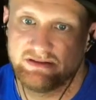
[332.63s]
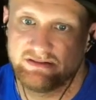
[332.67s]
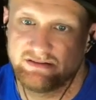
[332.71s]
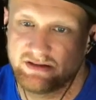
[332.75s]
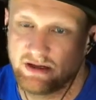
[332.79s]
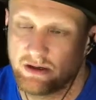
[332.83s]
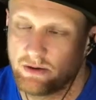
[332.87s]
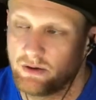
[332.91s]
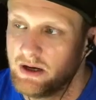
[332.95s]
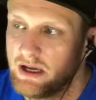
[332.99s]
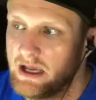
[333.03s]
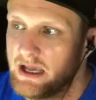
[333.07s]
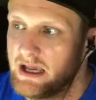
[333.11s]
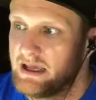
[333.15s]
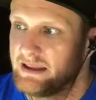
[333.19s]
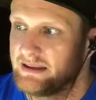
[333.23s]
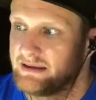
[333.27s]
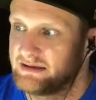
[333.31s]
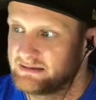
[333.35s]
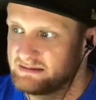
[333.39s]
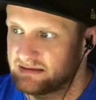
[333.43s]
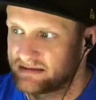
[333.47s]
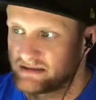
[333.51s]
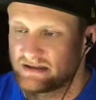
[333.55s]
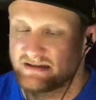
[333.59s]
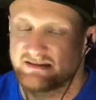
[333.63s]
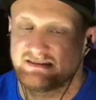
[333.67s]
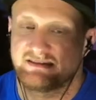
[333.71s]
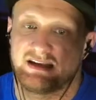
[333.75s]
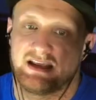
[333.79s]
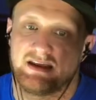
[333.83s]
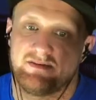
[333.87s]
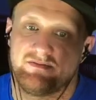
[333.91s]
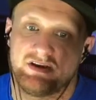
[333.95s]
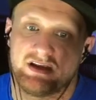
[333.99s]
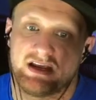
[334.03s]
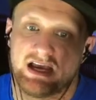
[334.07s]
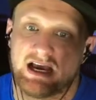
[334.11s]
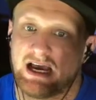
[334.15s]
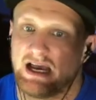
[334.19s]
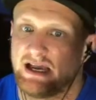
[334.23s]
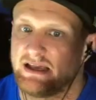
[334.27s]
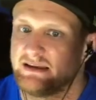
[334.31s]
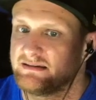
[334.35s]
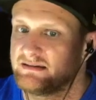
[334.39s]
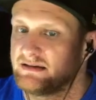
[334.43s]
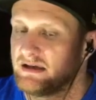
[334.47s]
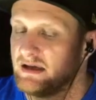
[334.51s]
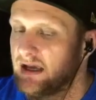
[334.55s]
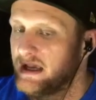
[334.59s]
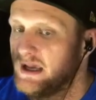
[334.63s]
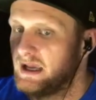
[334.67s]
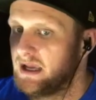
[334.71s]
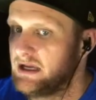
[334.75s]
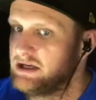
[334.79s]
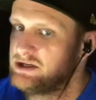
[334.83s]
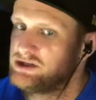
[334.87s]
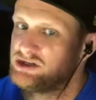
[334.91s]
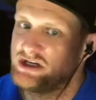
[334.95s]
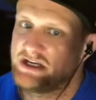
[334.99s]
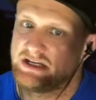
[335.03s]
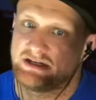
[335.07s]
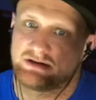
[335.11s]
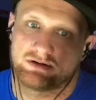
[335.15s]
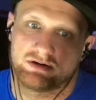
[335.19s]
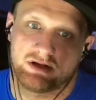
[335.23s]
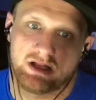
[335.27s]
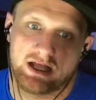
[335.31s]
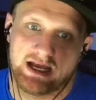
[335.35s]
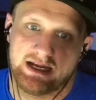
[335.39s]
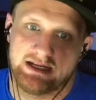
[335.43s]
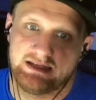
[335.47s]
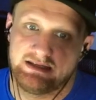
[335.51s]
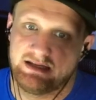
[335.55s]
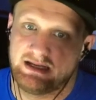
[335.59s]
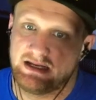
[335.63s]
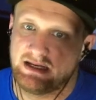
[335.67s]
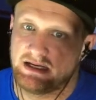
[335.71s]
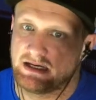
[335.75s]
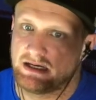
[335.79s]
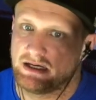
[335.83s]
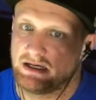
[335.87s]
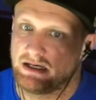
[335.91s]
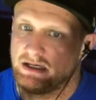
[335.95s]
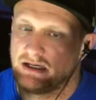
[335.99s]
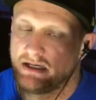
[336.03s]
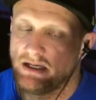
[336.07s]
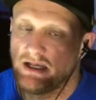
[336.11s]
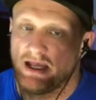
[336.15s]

So, this is just to give you guys a general idea,